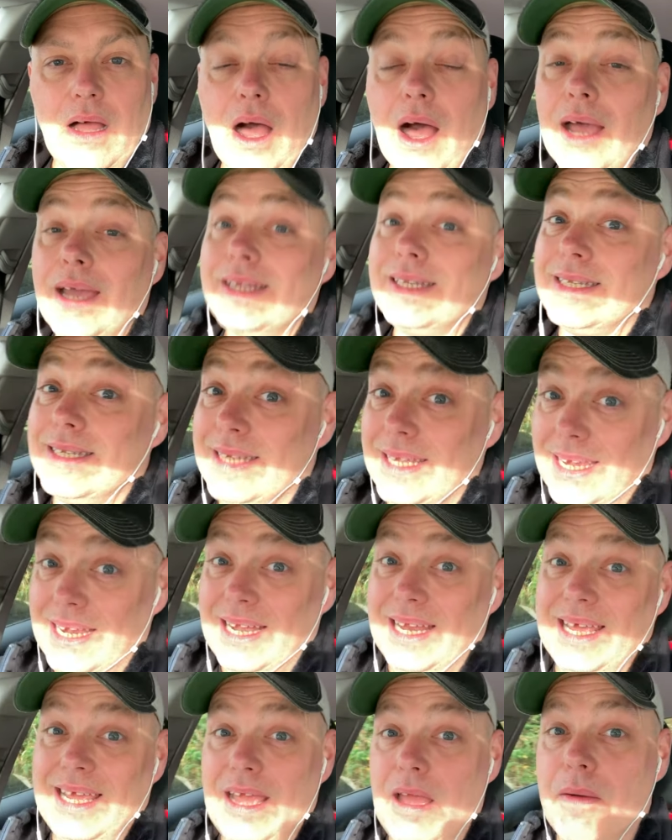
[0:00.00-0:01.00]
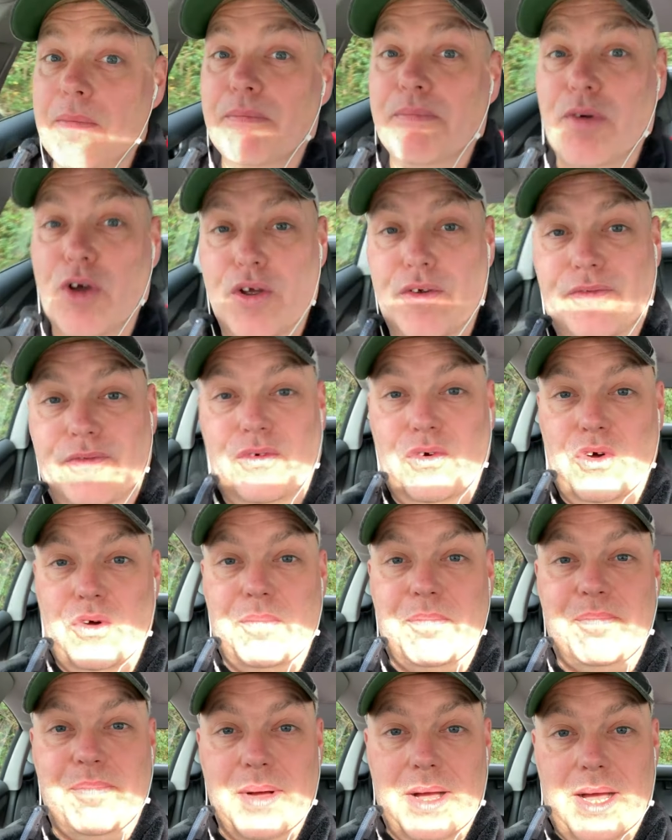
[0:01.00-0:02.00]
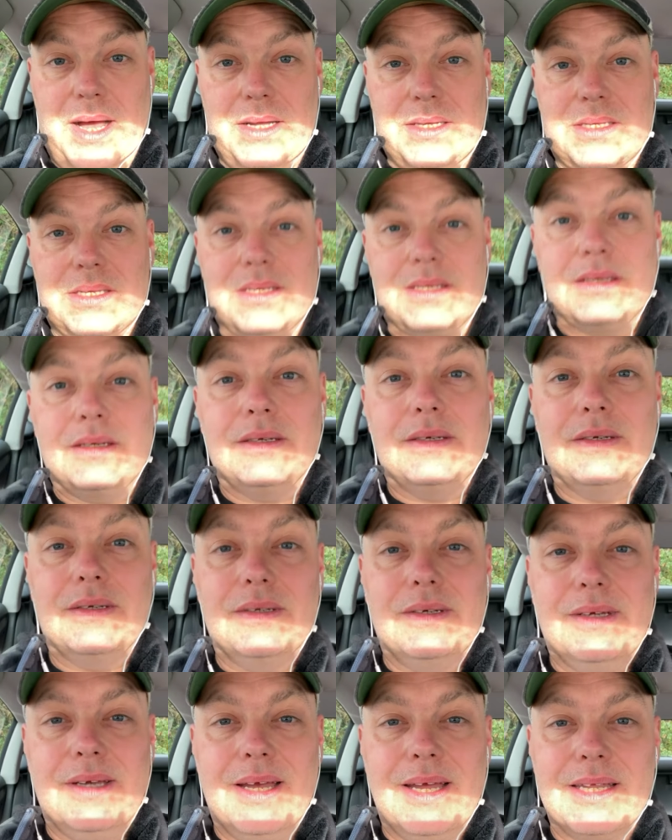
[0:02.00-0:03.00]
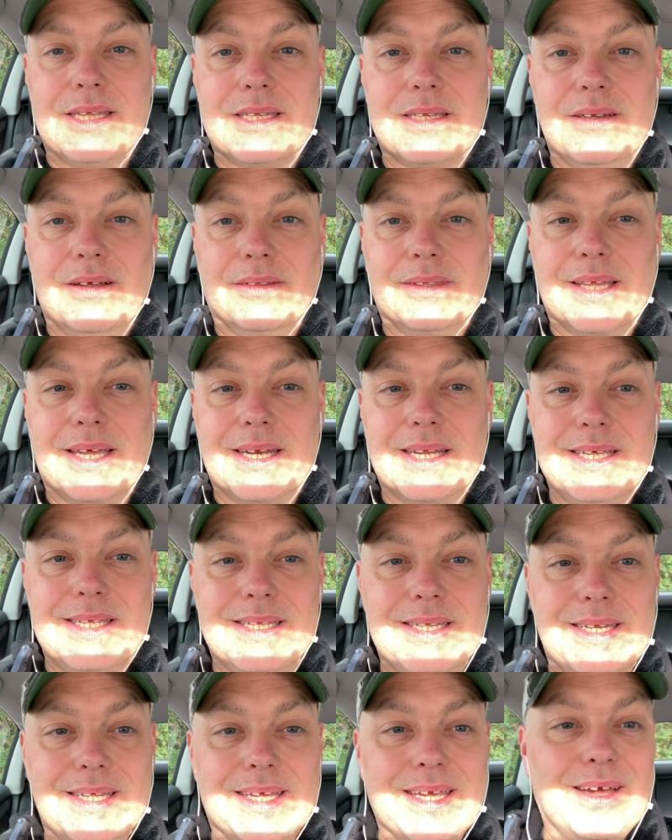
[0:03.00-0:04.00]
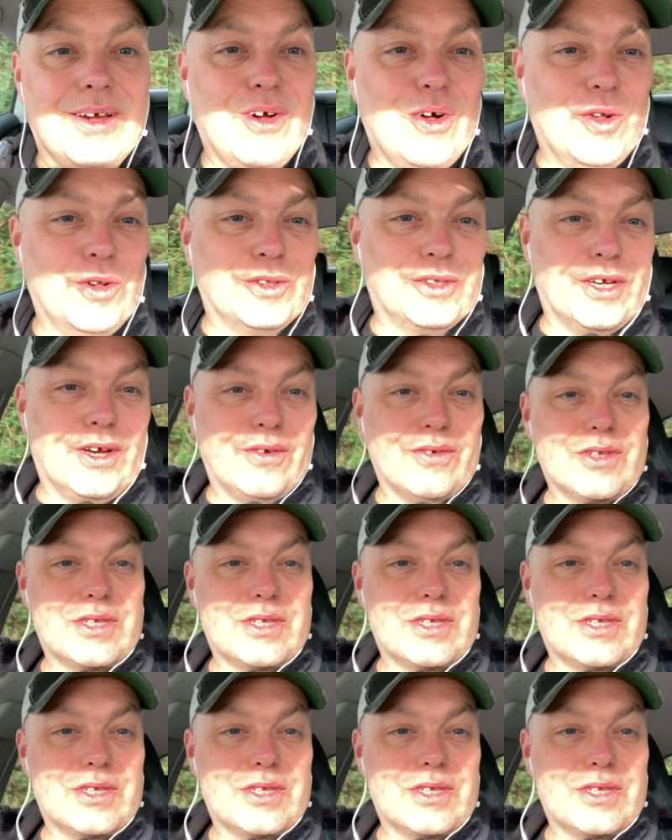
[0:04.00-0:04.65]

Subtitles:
ideally Beaufort, but it's not that easy to get hold of.